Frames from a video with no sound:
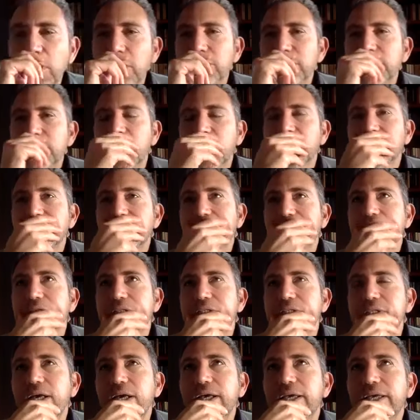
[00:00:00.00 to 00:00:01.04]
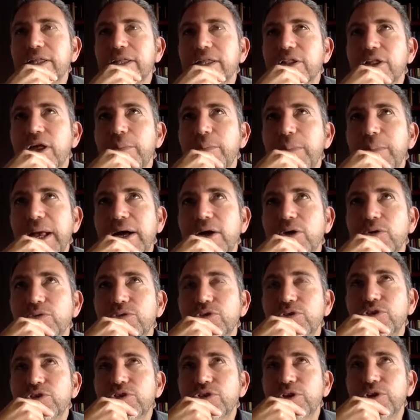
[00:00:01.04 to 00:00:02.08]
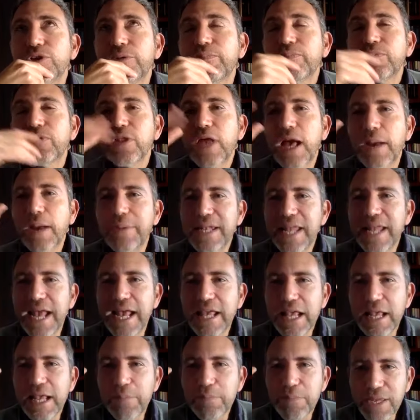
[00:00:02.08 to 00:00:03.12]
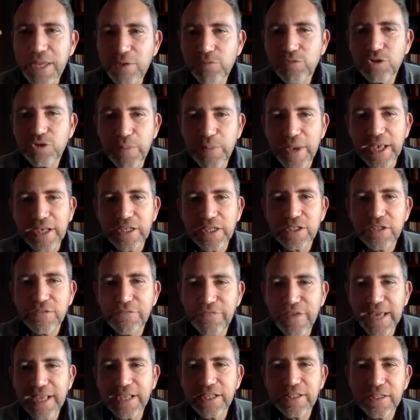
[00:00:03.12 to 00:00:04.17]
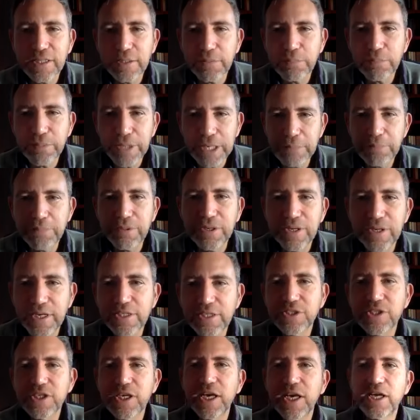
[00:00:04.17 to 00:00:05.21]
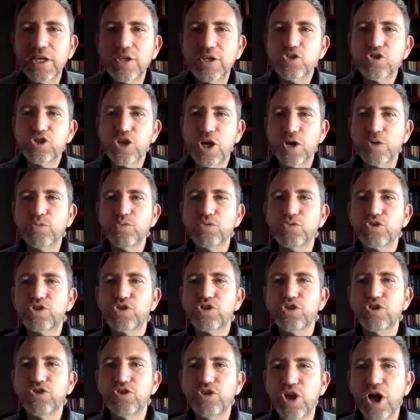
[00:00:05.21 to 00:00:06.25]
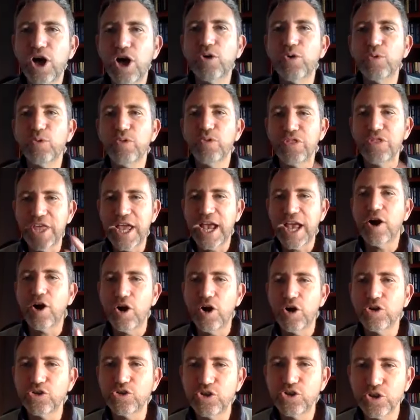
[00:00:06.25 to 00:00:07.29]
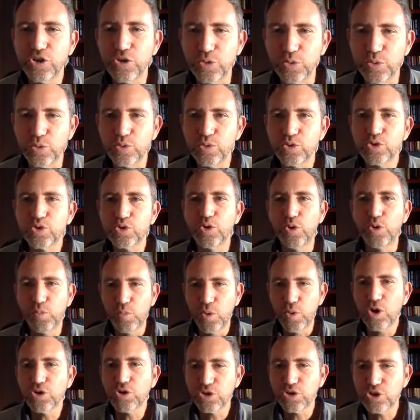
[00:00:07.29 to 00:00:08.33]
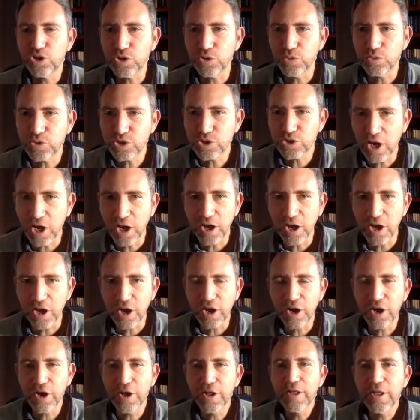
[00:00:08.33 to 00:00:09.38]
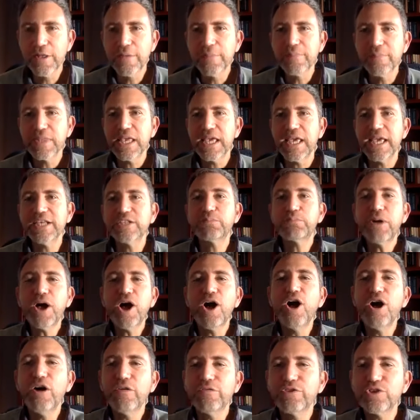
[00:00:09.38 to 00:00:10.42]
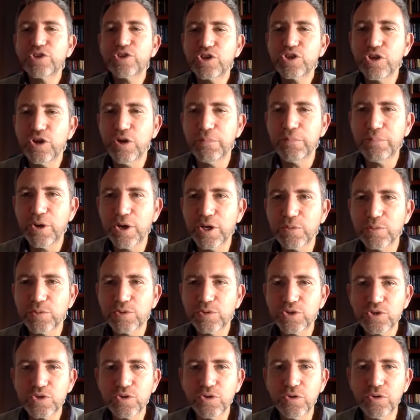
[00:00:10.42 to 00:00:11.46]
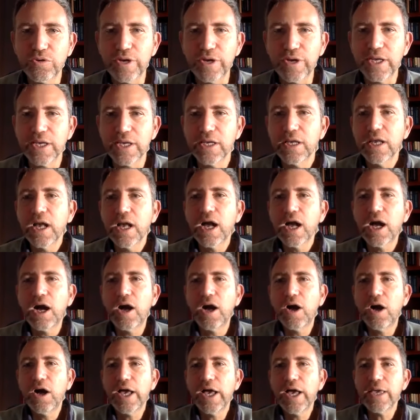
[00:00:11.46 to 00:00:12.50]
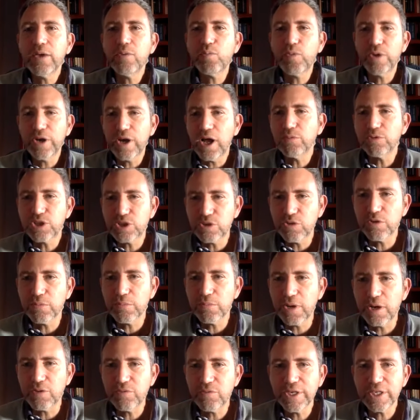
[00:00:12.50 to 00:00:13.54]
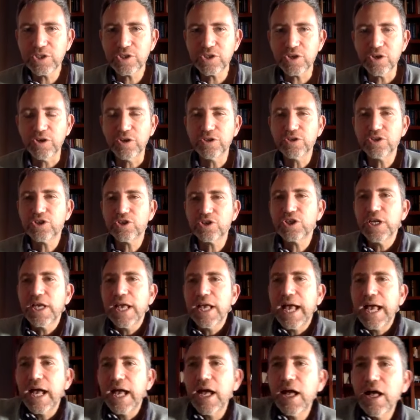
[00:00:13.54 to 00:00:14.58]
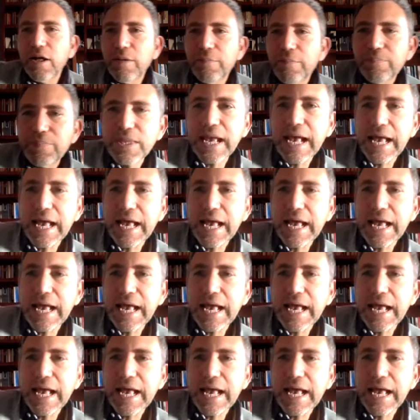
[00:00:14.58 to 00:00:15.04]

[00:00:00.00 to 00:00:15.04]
was going to say about, I mean, in many respects, the fact that people in India don't know there are Jews or what Jews are is part of the Shalom Bollywood story. When I was doing my research, and